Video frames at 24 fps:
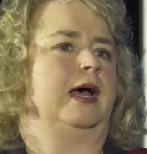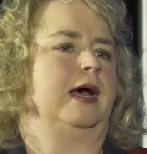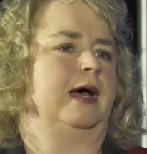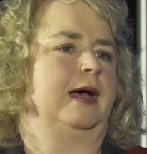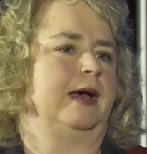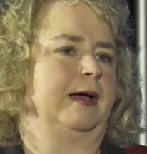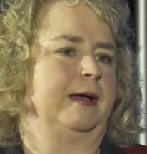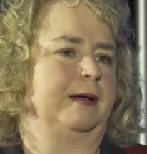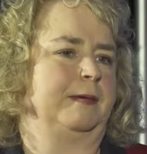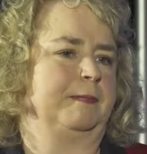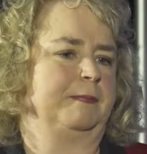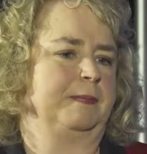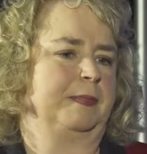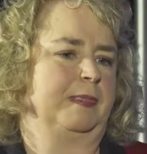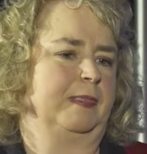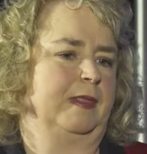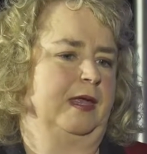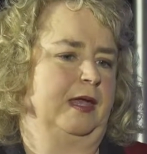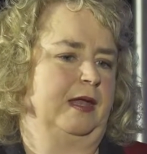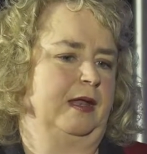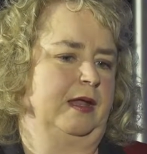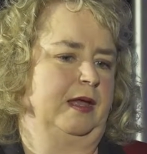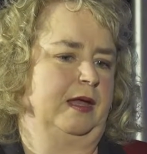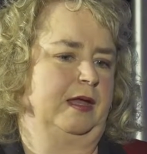And
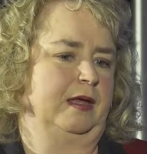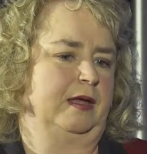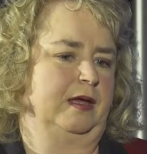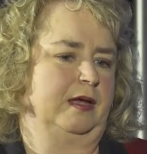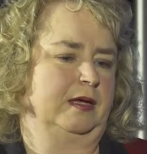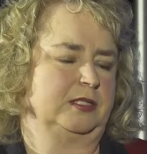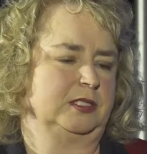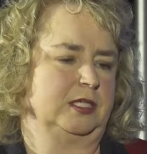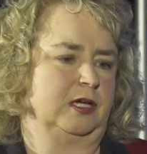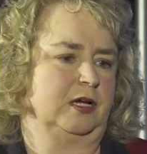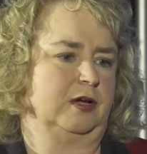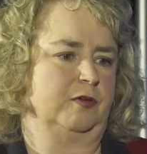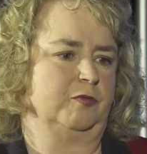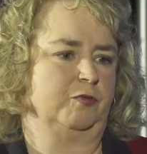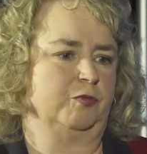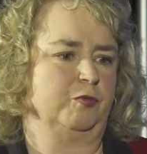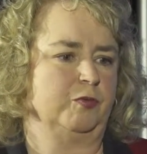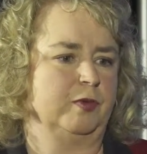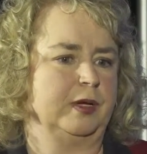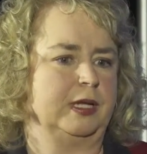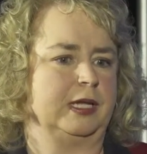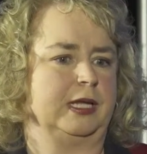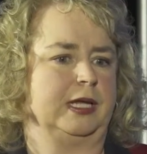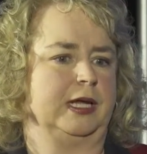I saw it
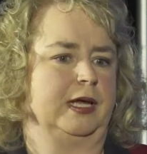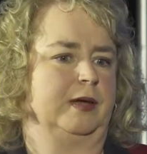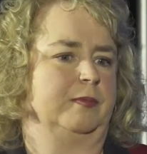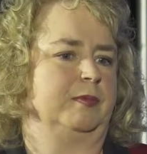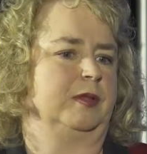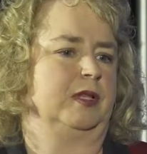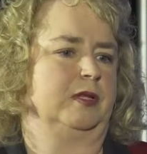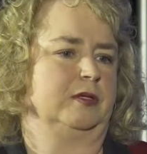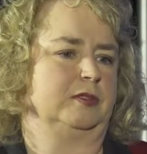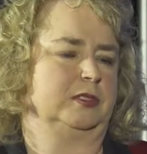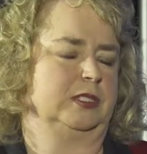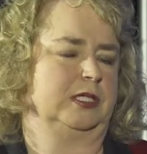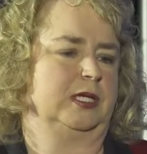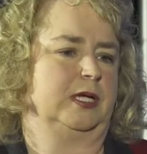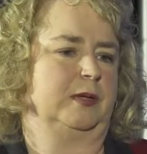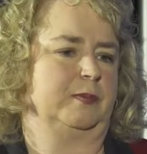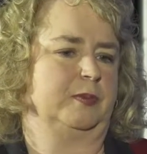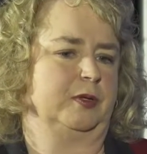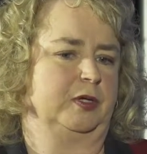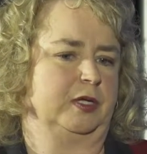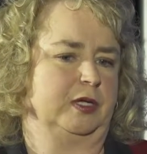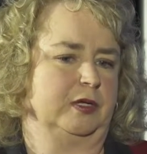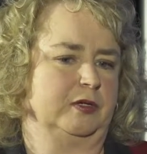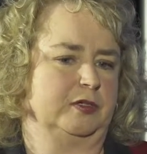really up close a
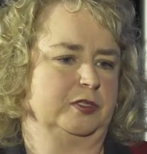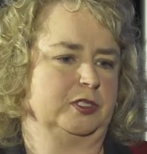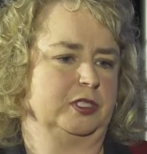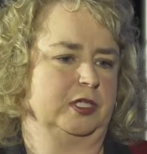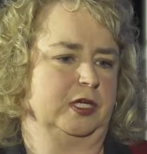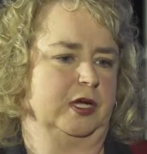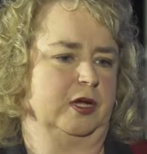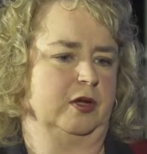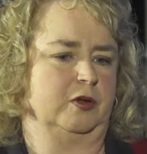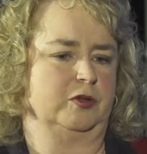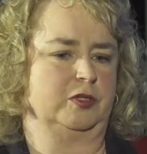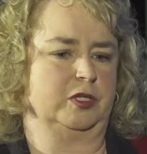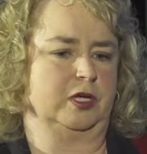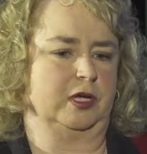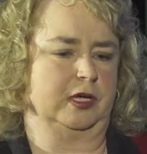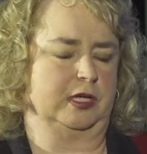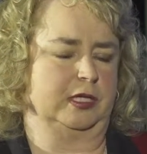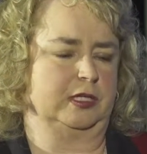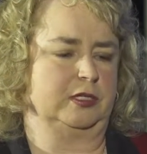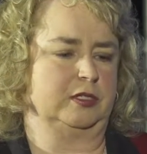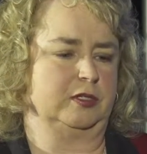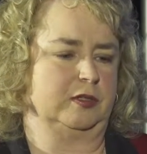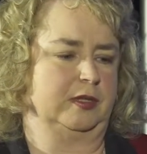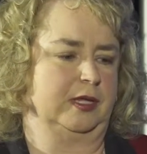couple years ago
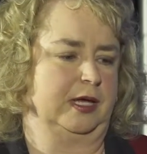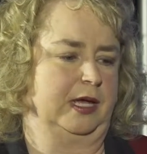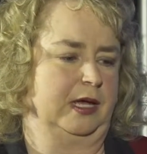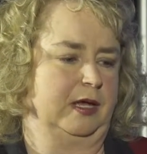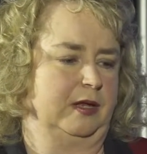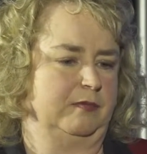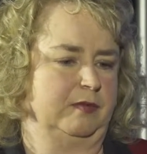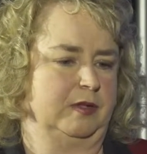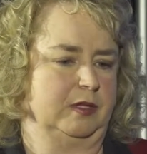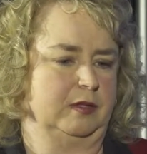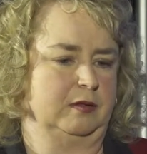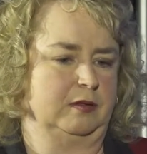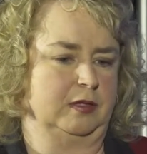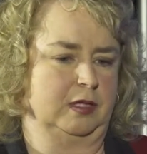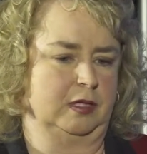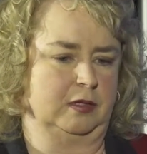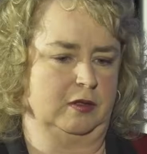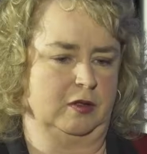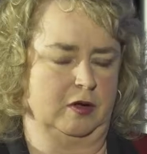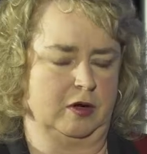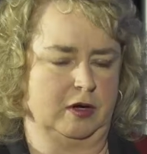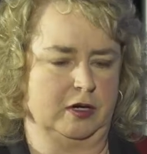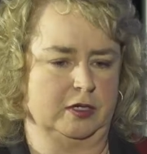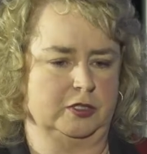talking to the head of a
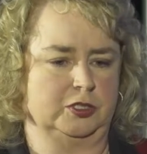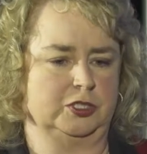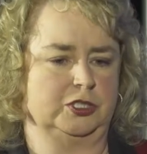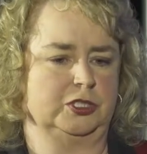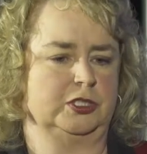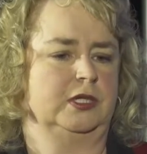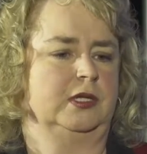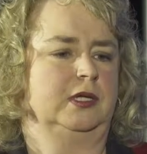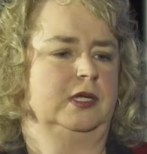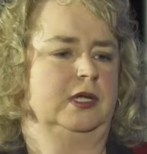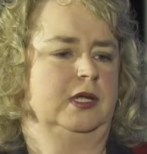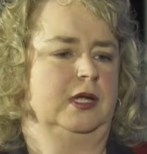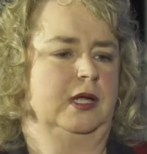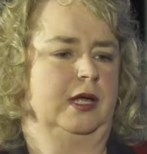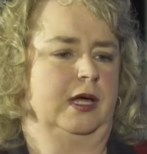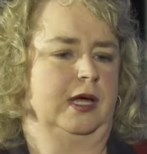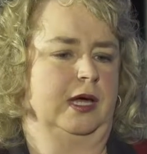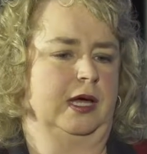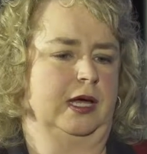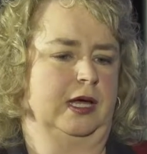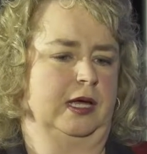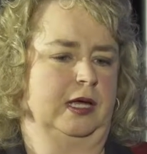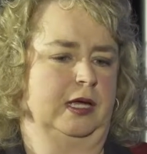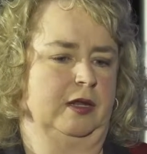large
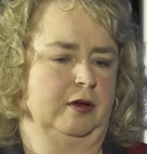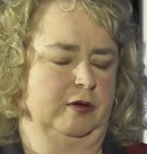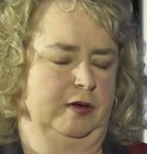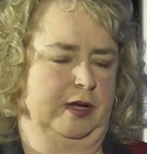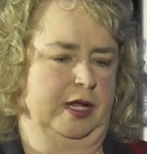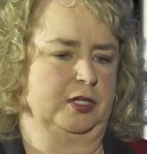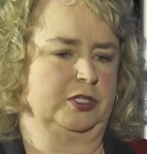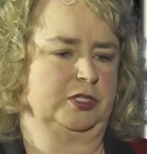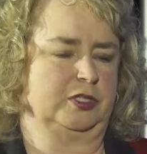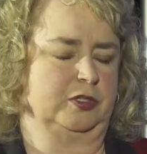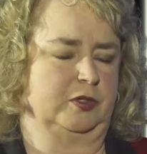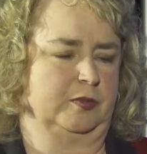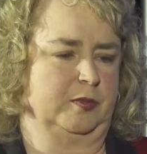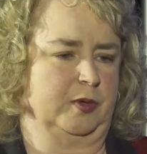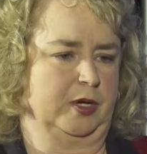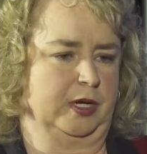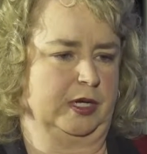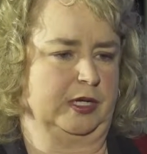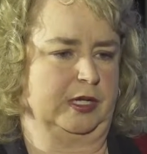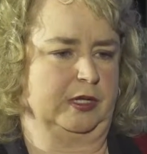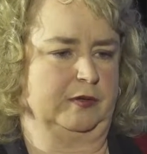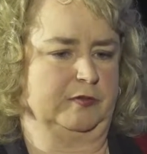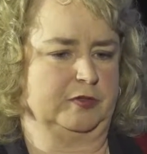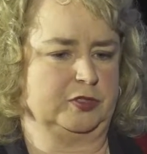international
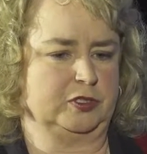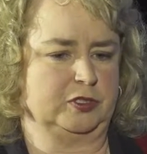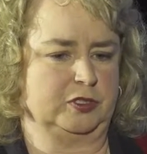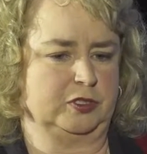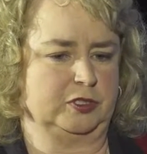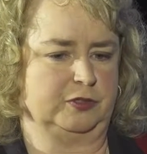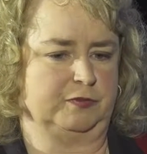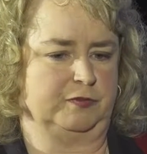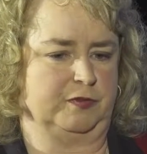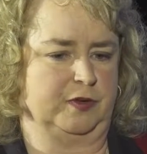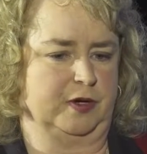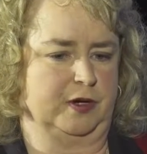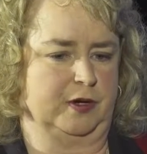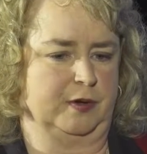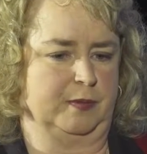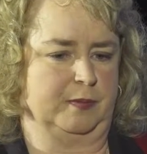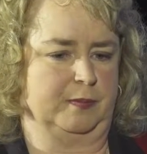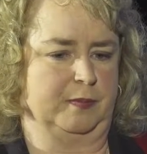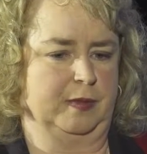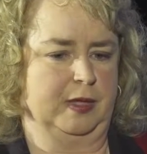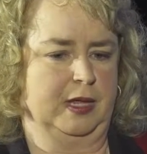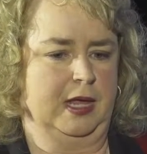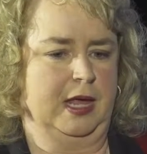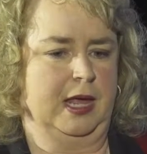marketing research
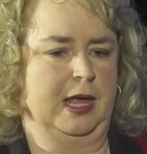firm.